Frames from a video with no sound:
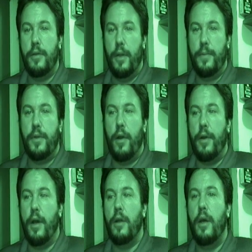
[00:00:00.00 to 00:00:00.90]
James
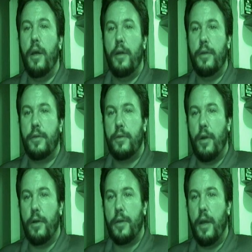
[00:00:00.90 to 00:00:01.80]
Nardella, and
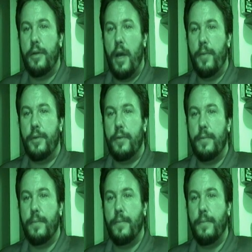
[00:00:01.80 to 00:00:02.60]
Charles Scott Thomas.